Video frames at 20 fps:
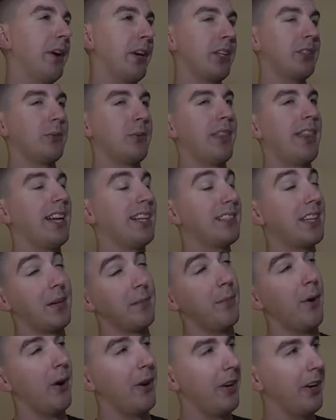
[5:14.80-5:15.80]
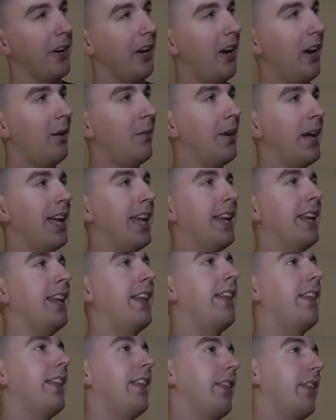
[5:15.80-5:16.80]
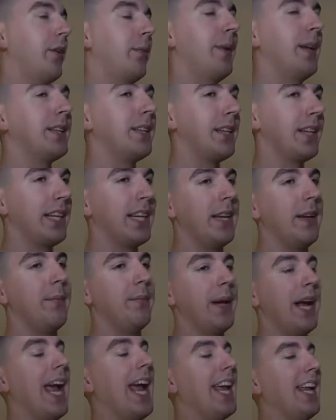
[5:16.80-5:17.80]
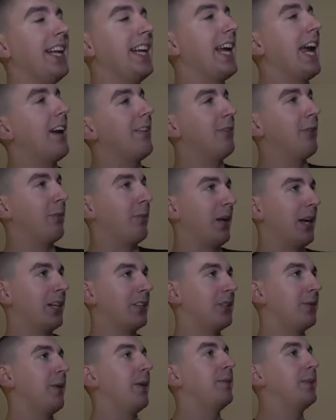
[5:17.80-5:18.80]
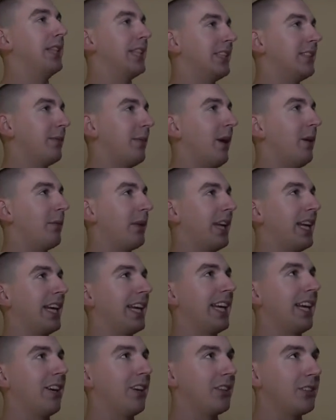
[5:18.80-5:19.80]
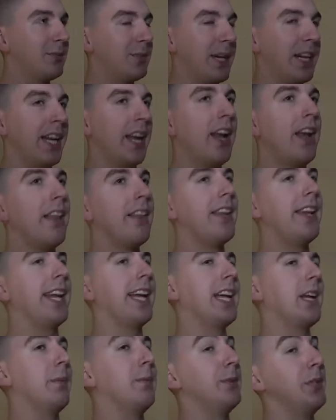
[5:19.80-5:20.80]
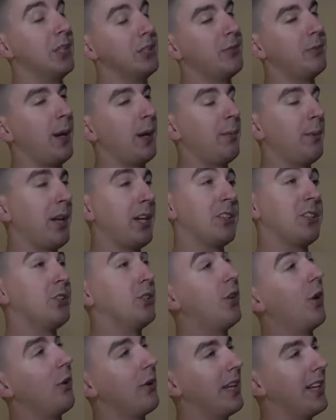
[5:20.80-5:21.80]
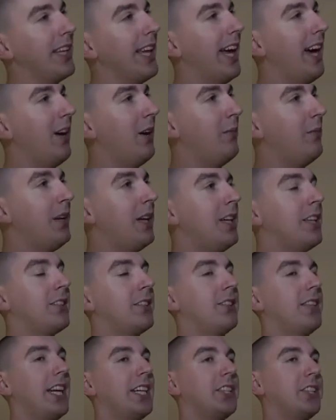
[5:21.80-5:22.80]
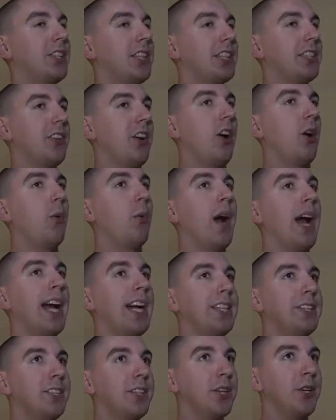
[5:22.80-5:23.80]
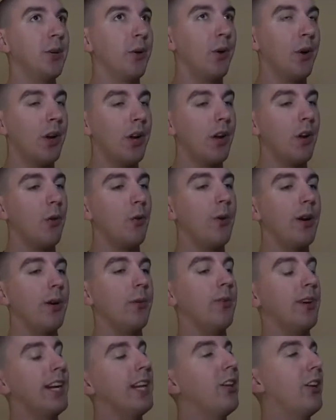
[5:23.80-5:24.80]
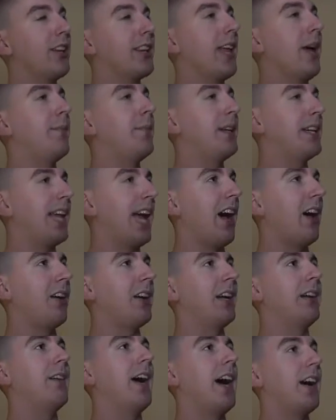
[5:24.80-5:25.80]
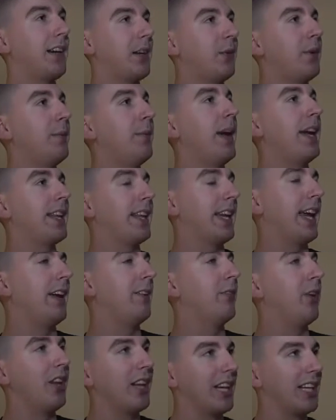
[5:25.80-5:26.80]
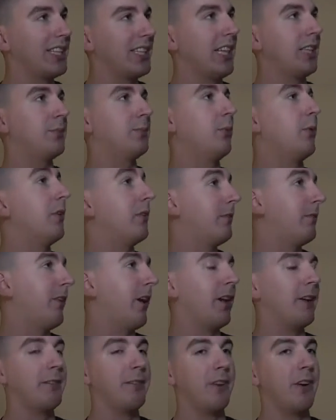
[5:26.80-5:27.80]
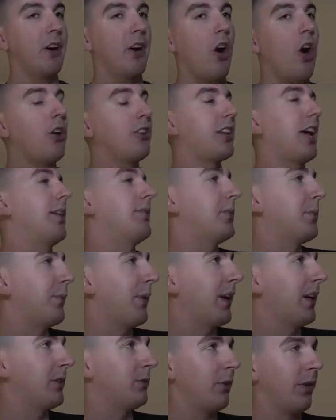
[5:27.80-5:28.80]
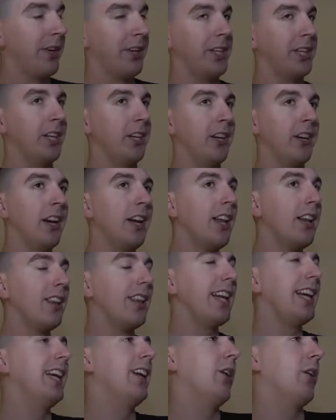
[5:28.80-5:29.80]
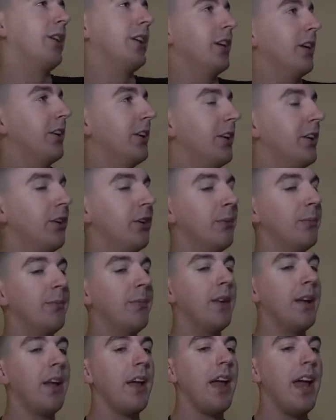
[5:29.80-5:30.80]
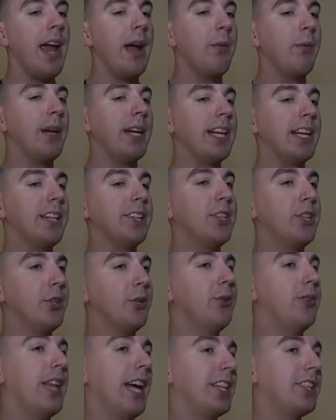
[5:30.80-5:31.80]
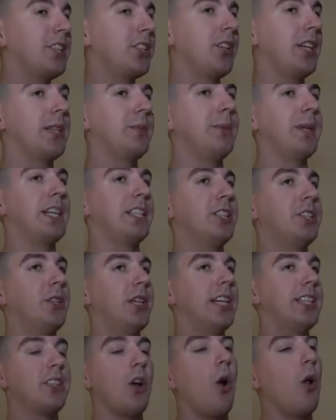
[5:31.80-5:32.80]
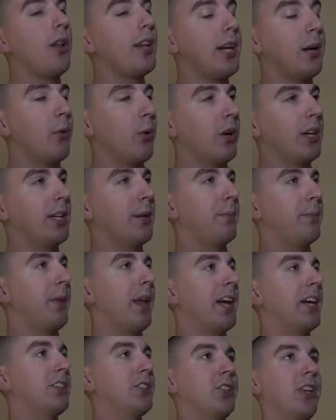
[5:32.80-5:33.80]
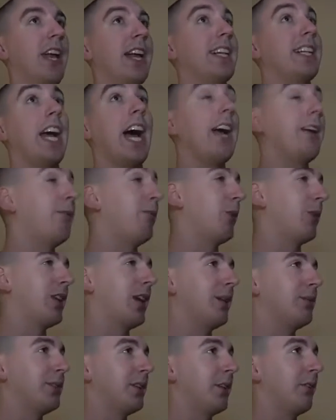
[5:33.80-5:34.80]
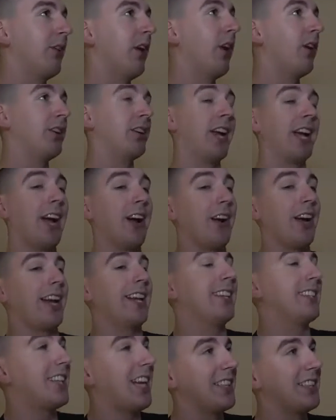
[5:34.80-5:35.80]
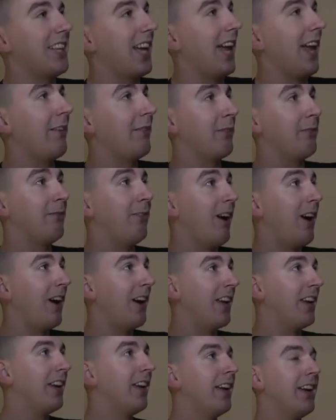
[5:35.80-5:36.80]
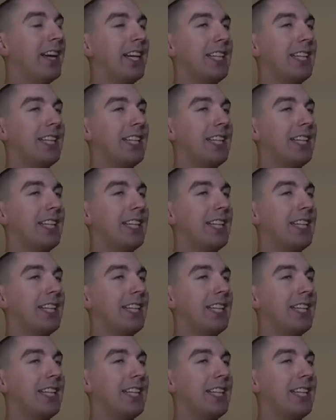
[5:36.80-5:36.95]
perks, with things like Martyrdom, and they're meant to be a handicap for players who maybe need some help getting kills, but then they get abused by players who don't need the help. So death streaks are a way to relook that mentality of how can we make the game really accessible and fun for all types of players, whether you're elite or you're a noob. And we can do death streaks because it's only awarded to players who like die 4 times in a row. And you're like, okay, this guy's not having fun.